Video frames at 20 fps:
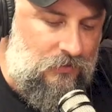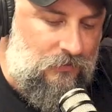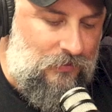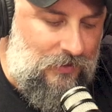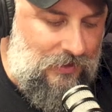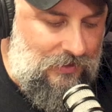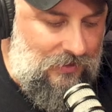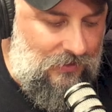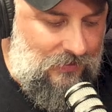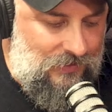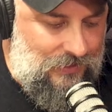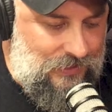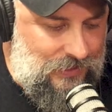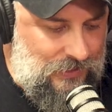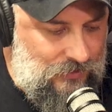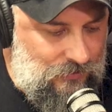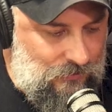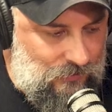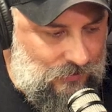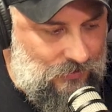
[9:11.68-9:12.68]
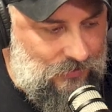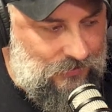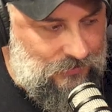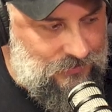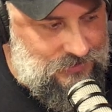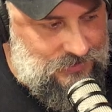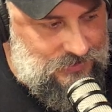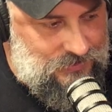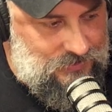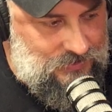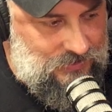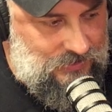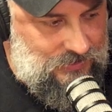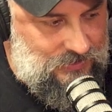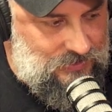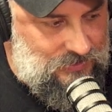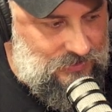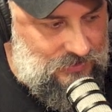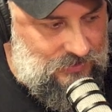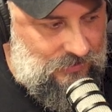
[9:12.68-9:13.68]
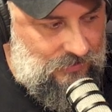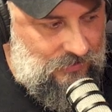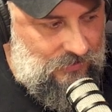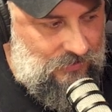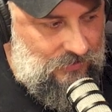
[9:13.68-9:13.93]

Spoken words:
though, one of the things they do with cars is